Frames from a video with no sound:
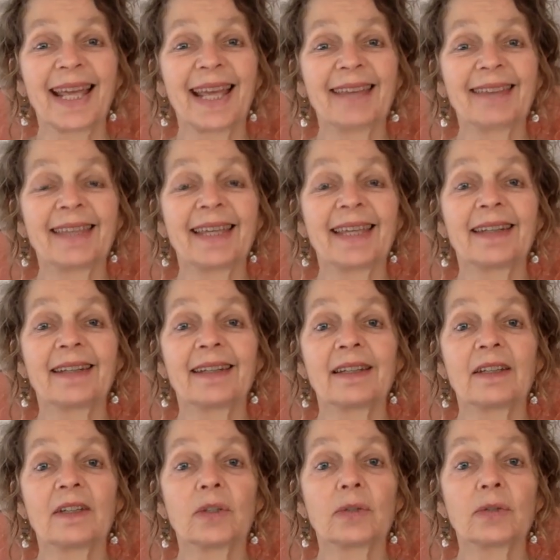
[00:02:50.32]
And
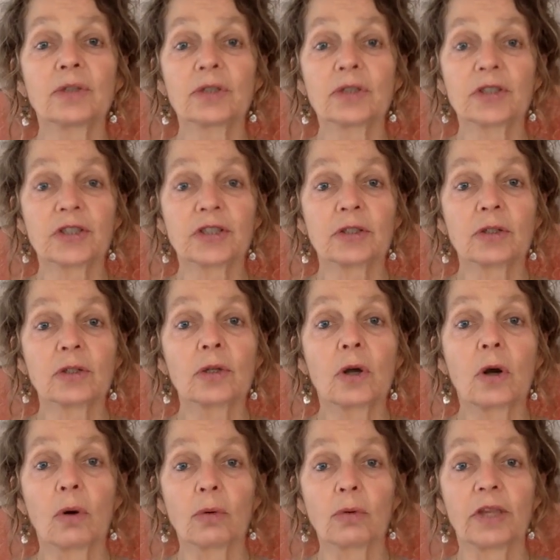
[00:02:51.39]
then you just
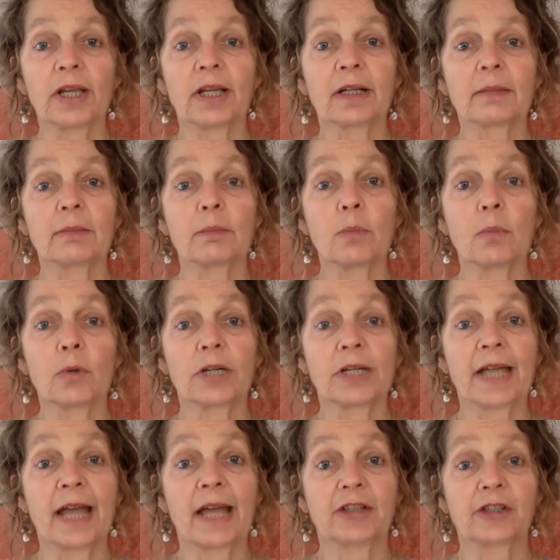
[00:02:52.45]
go there more
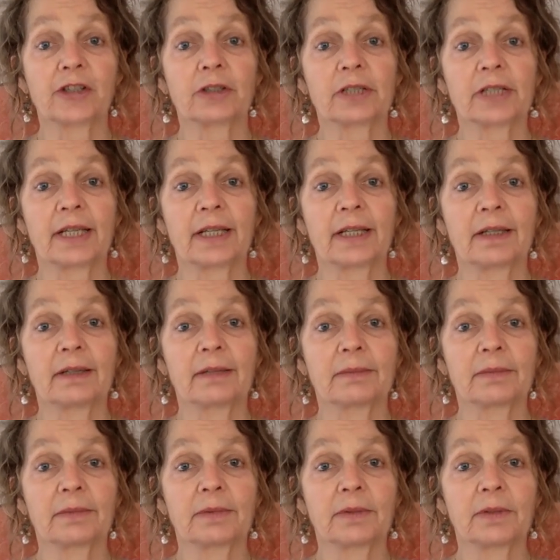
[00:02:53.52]
naturally.
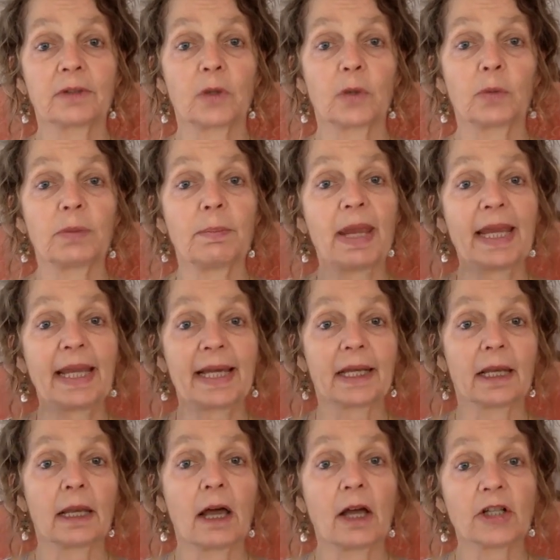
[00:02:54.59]
We may
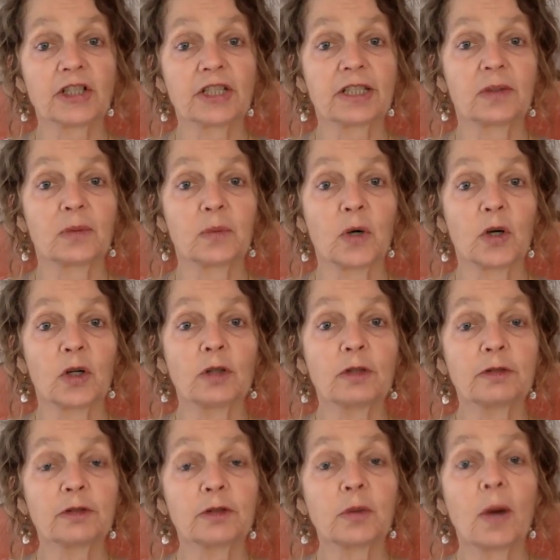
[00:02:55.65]
get lost in the
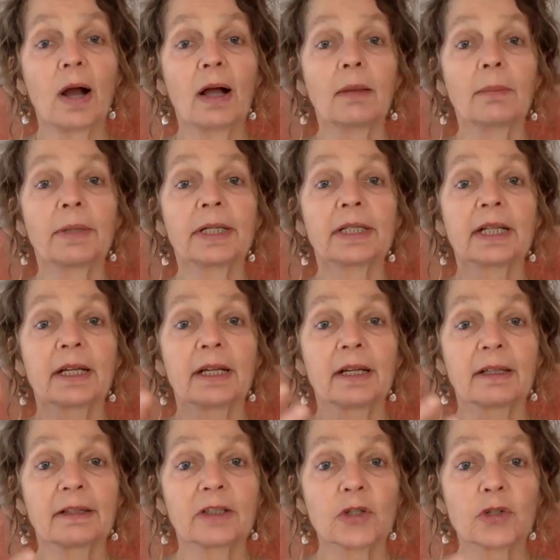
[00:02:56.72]
world for a while, but
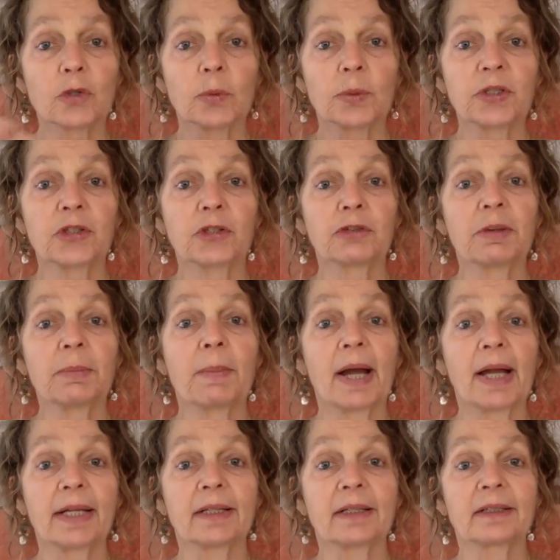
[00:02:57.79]
there's always the
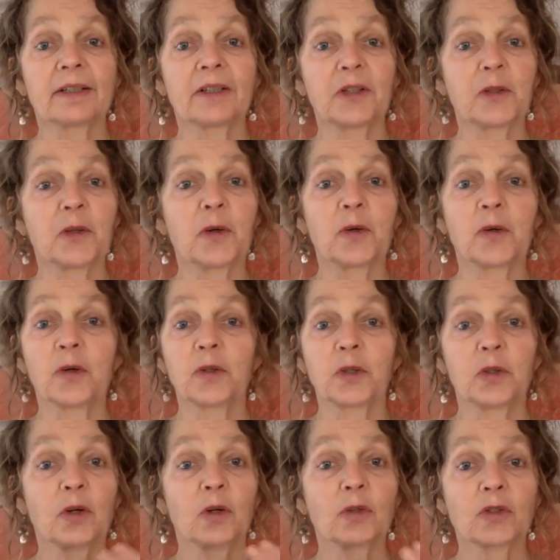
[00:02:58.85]
reminder,
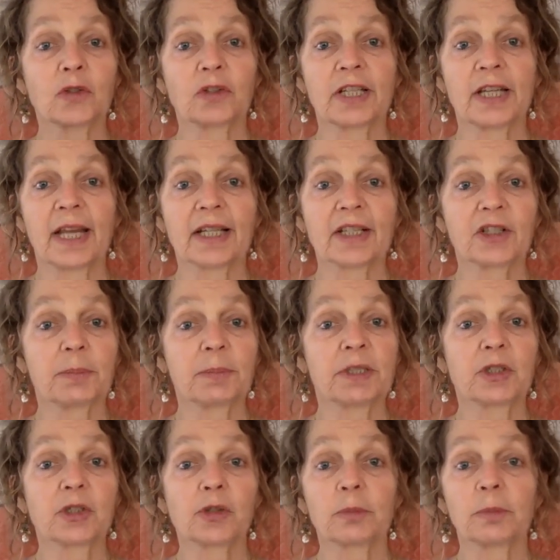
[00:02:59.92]
you go to the next
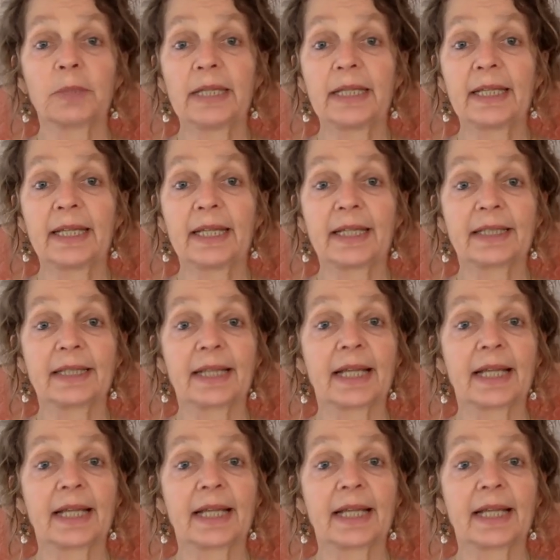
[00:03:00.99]
spiritual meeting, the